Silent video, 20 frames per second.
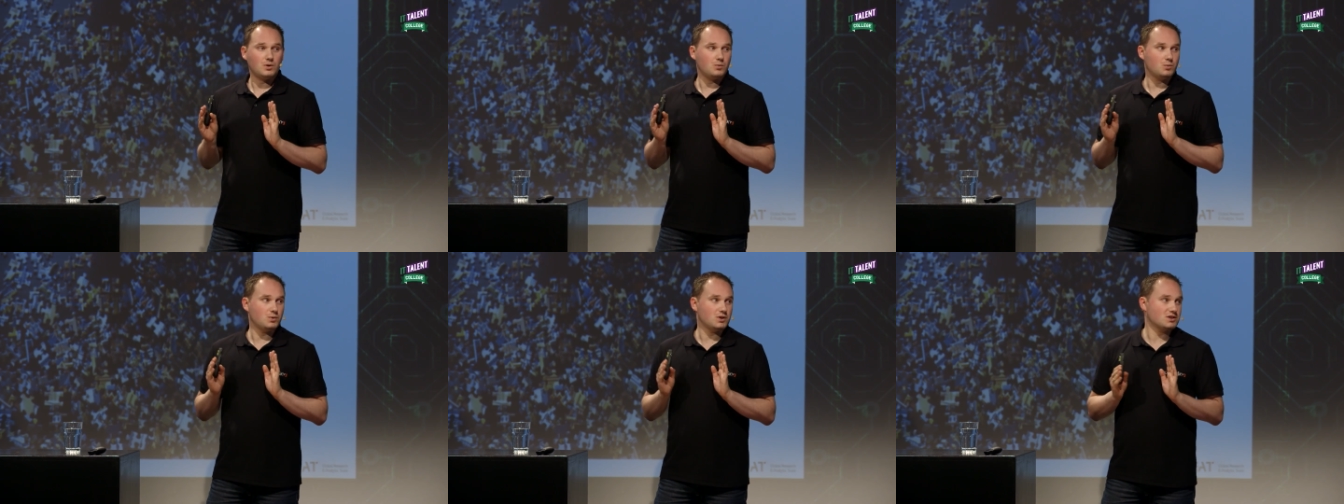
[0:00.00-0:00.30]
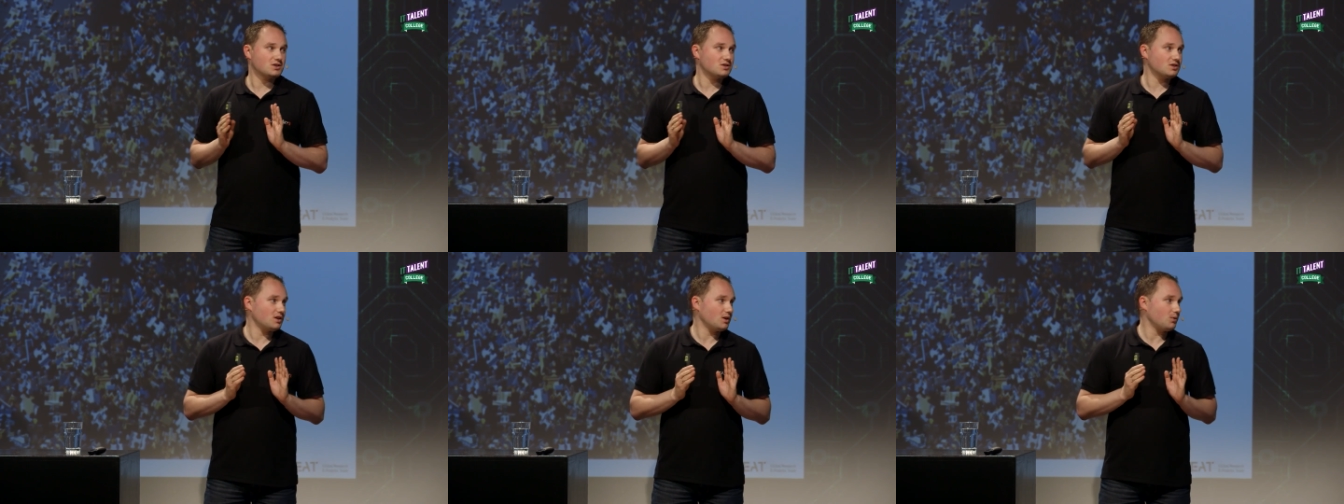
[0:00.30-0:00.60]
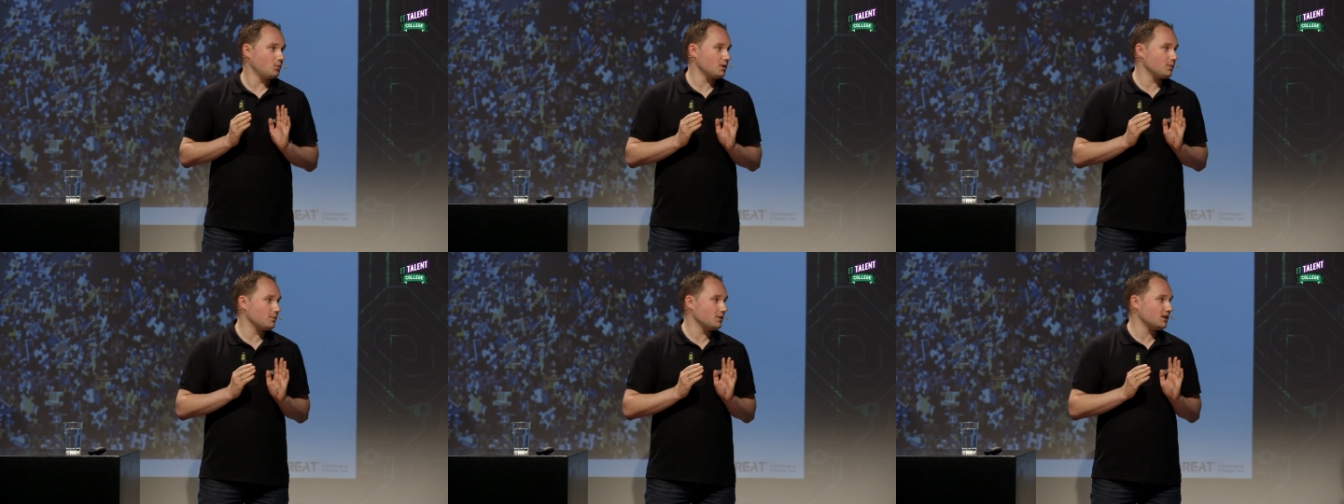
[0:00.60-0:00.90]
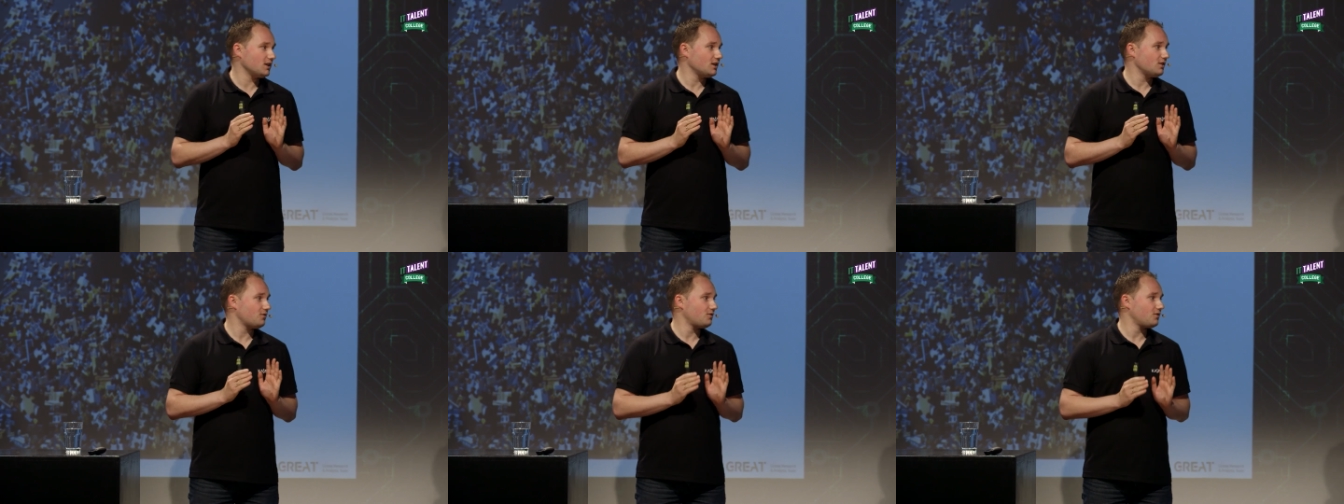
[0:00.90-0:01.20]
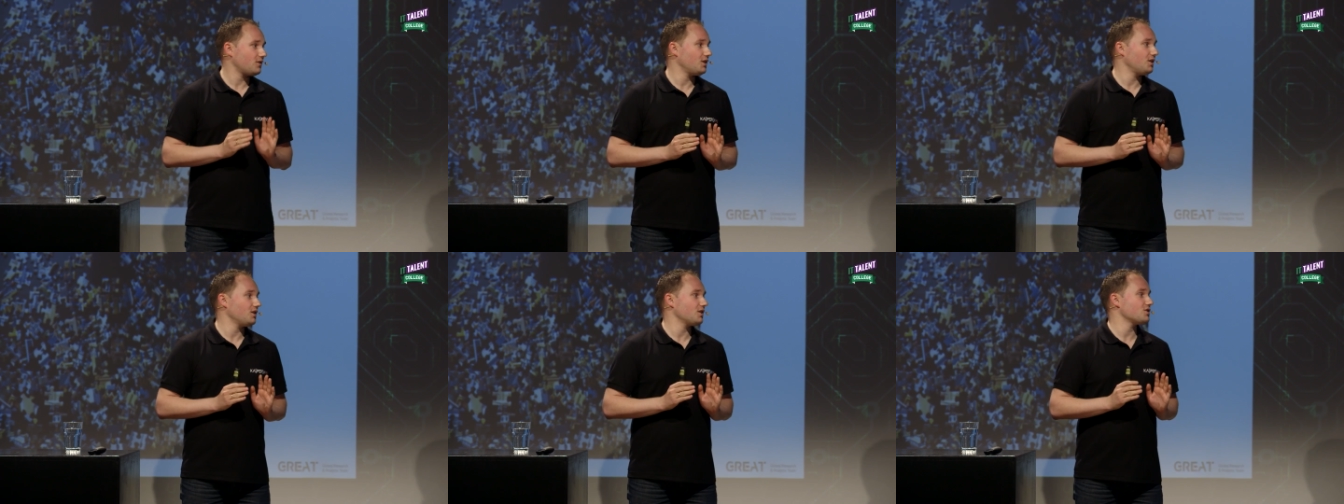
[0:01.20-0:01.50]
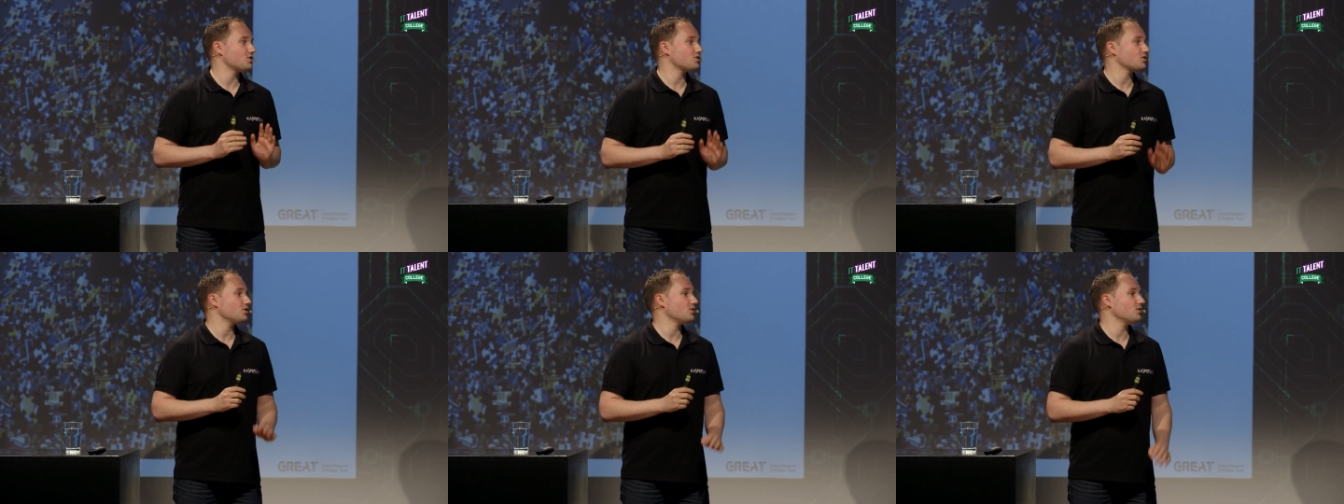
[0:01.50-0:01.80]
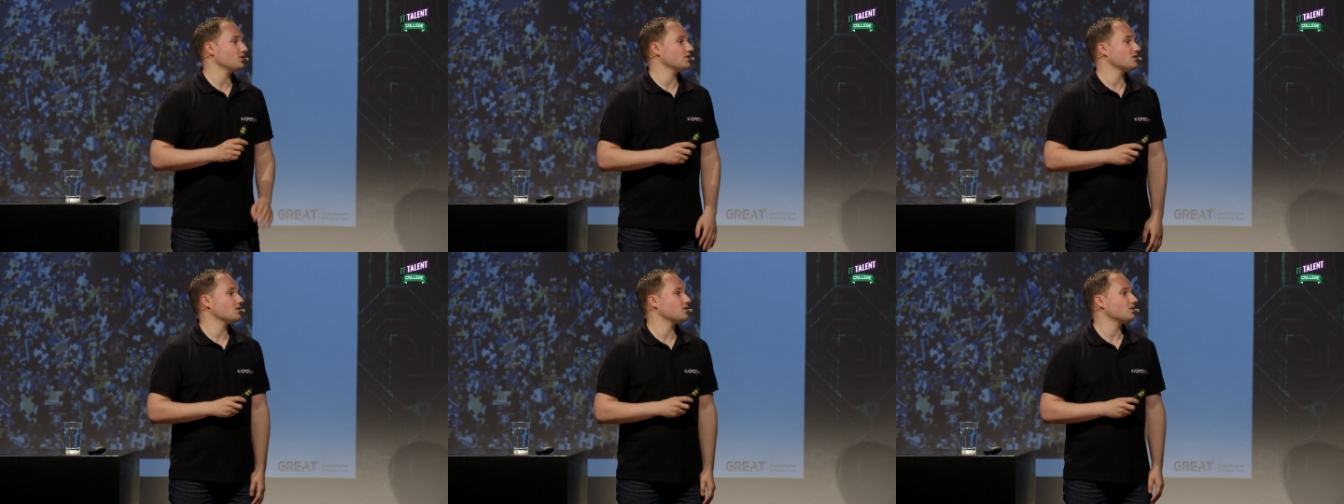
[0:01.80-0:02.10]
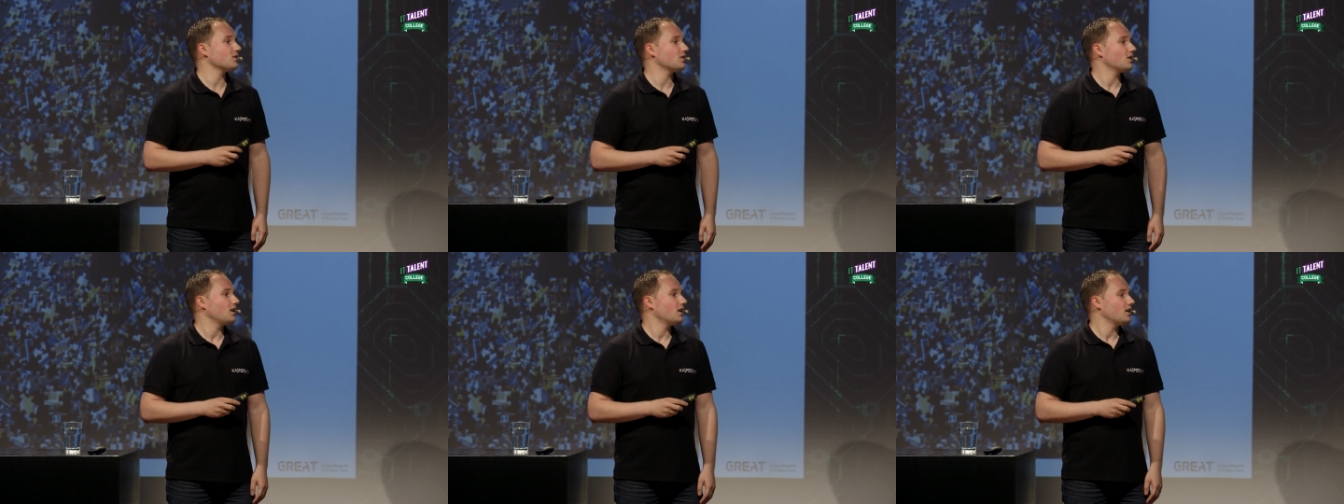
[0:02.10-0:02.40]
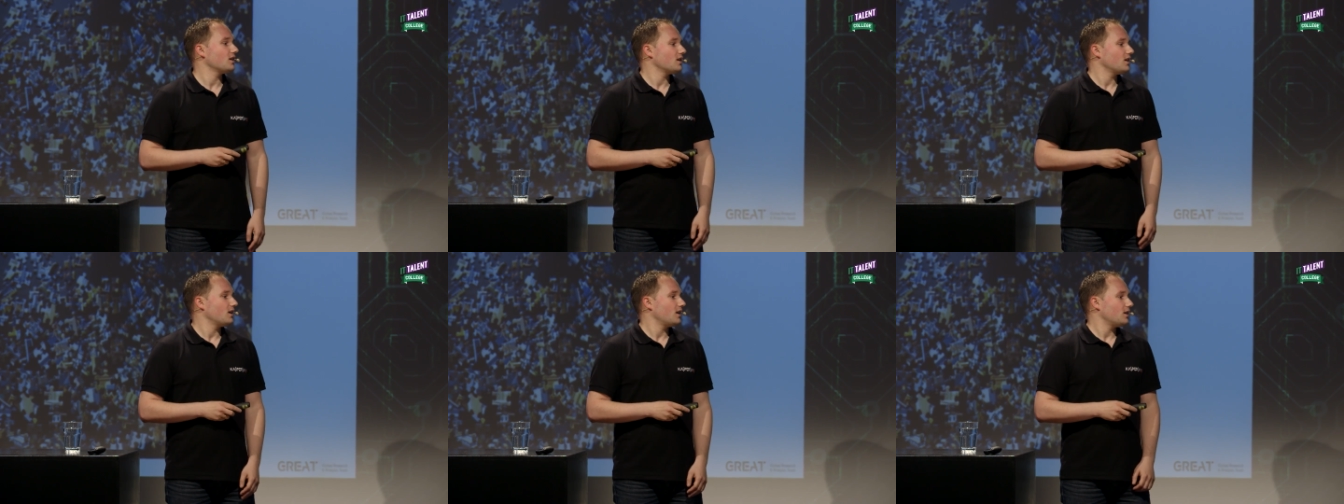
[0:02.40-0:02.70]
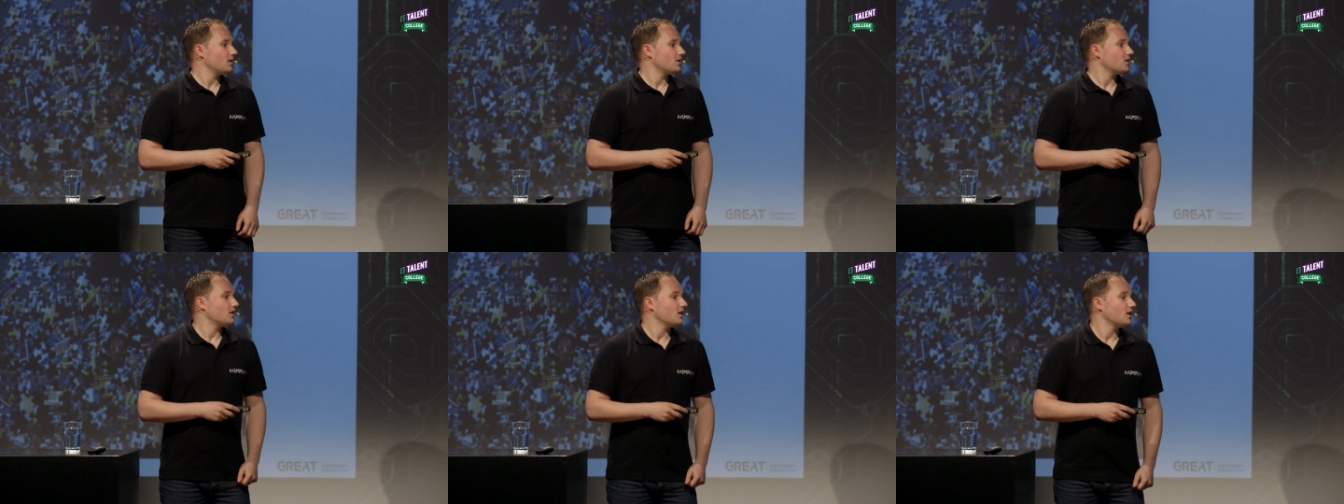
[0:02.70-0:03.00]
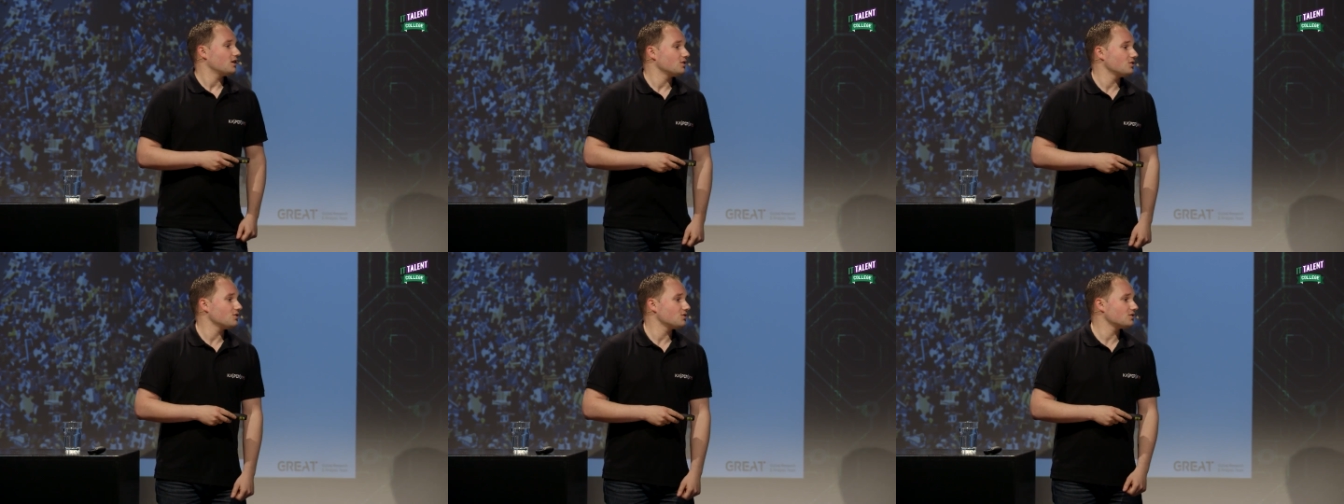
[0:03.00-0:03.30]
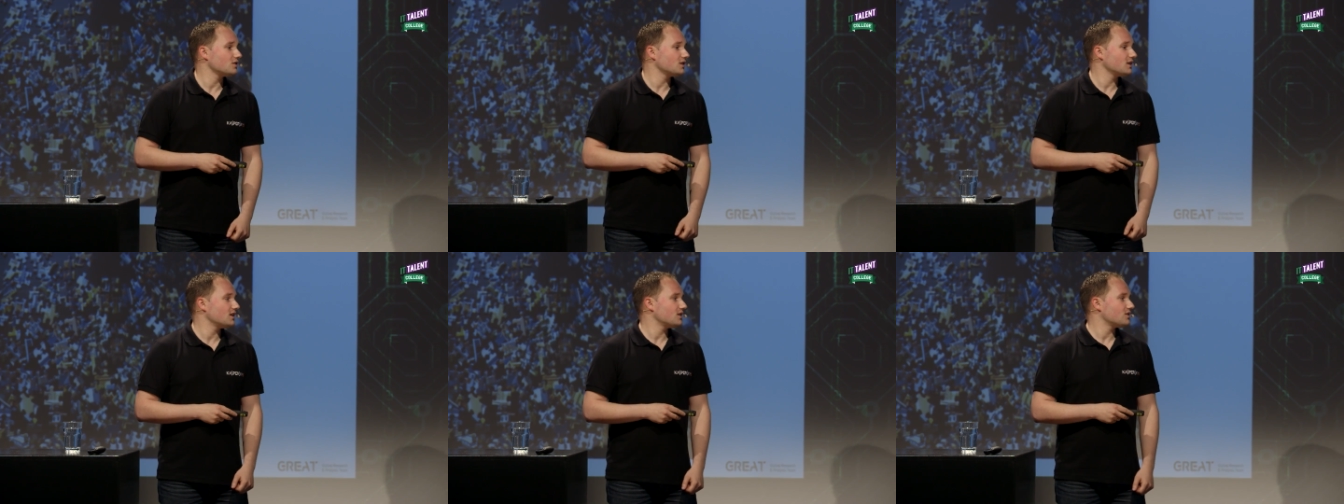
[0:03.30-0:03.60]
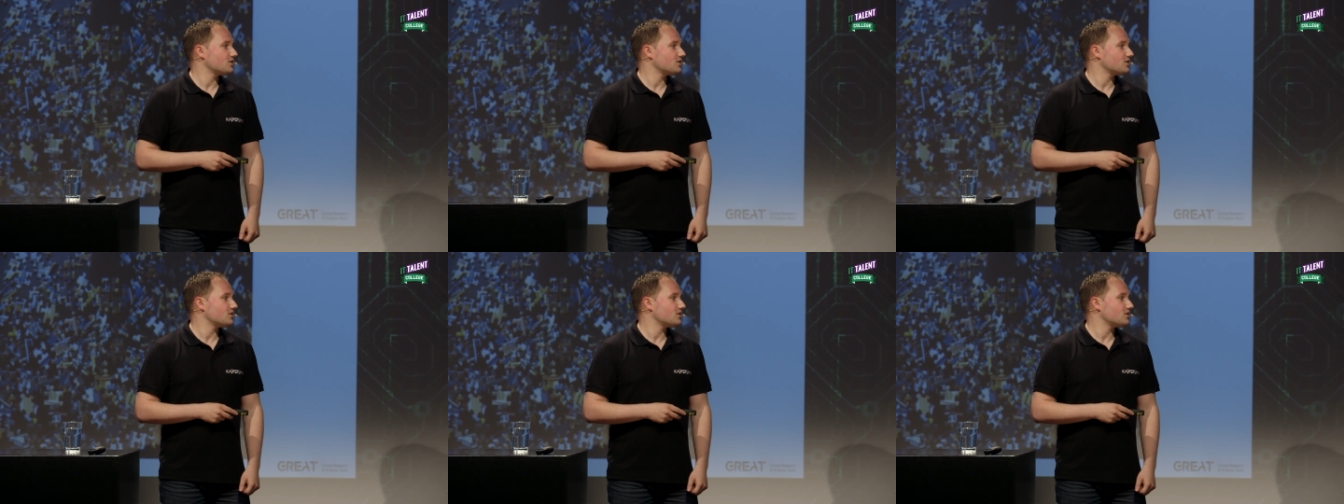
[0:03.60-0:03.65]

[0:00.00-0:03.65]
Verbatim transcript: which we believe, insurance. Usually